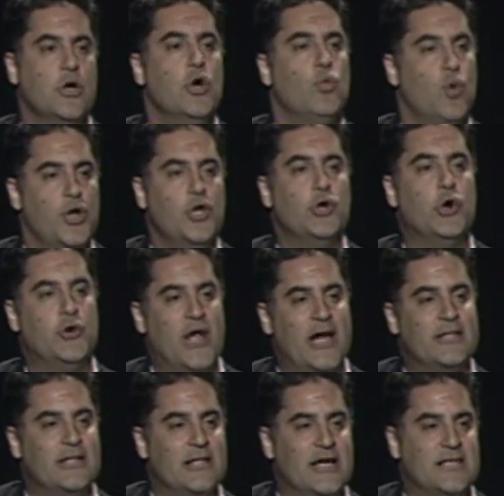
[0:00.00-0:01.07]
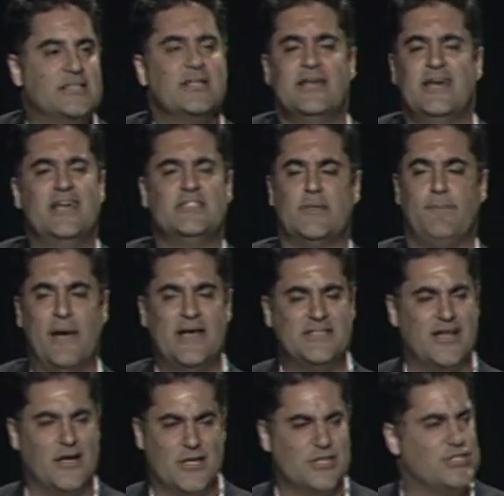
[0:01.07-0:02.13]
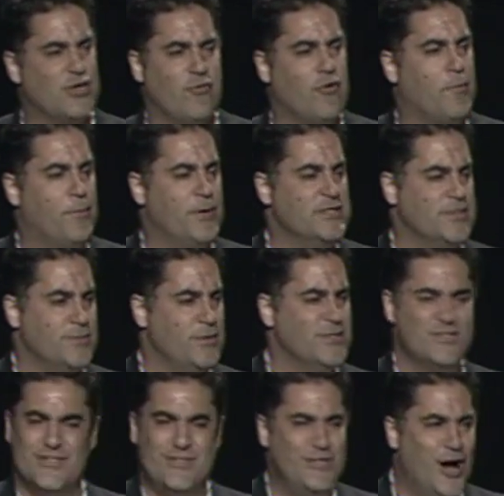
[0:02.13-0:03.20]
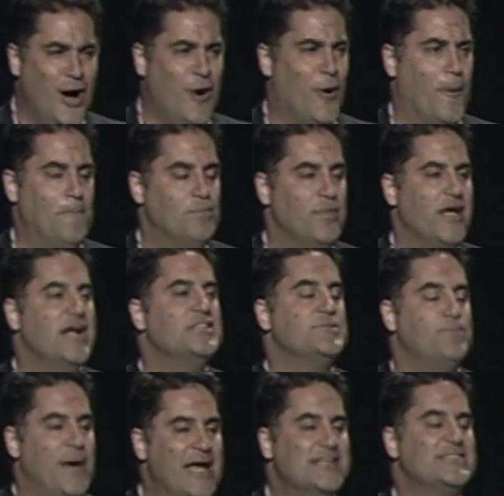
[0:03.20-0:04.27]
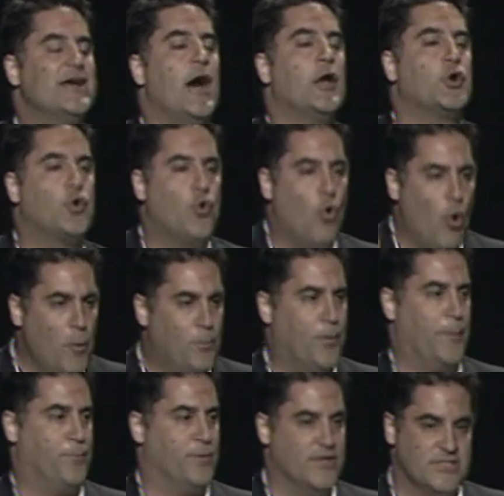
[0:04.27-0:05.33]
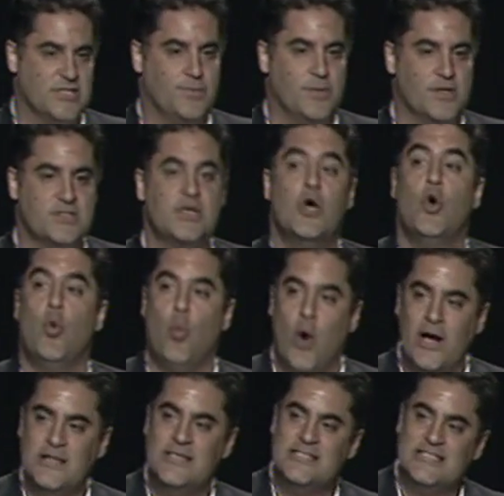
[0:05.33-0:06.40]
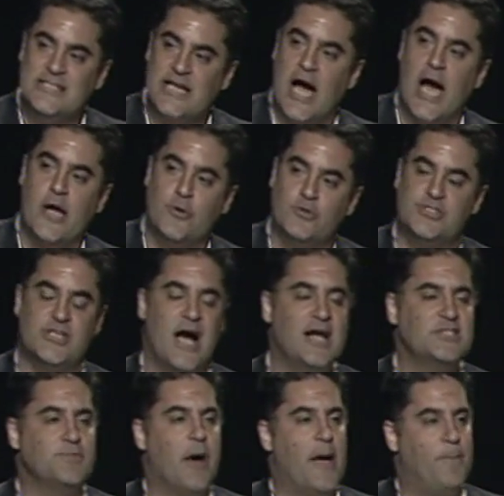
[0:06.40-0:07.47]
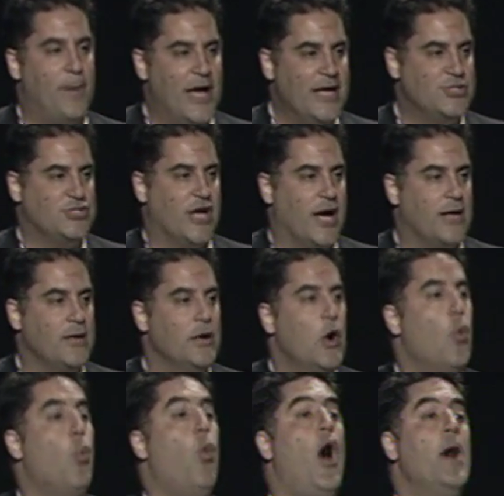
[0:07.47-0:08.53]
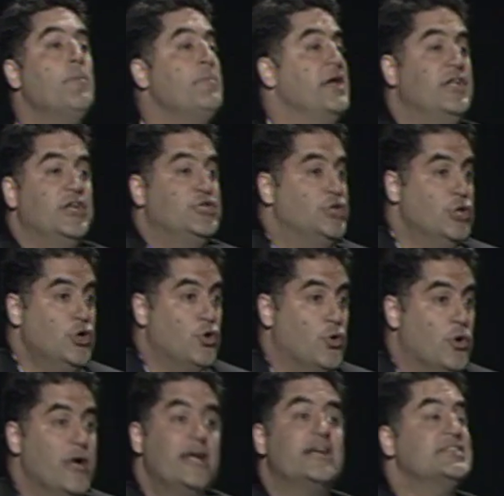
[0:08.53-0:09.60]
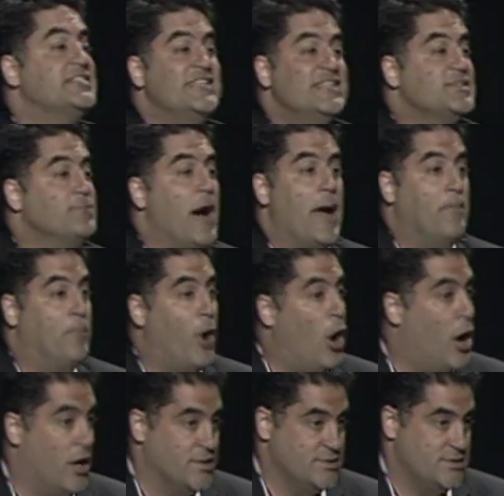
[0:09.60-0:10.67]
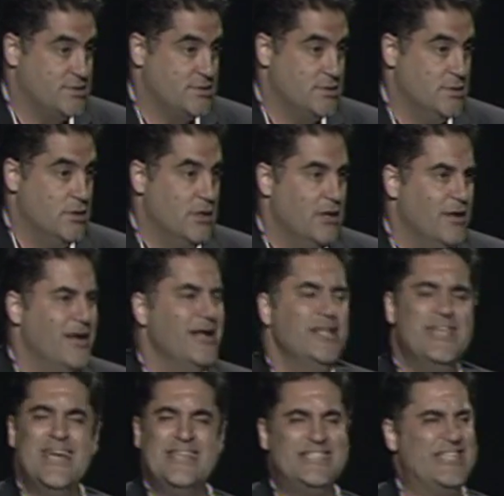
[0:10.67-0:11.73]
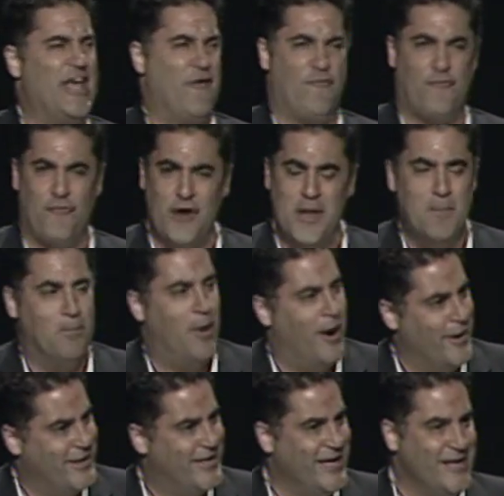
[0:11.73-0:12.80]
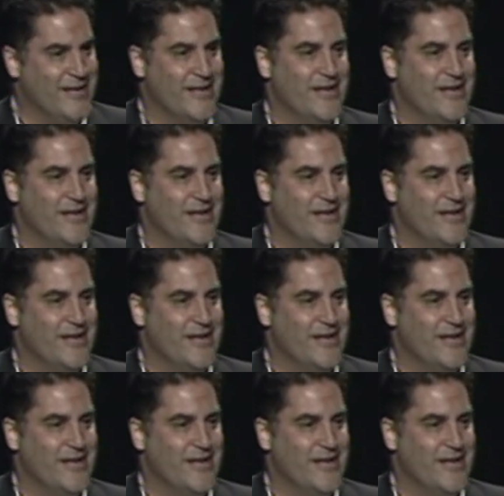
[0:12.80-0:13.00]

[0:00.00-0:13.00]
When you go down the list, is it based on conservative principles? No. It's based on corporate principles. What does the guy who signs my paycheck want me to do? Because he's my boss. They say free market.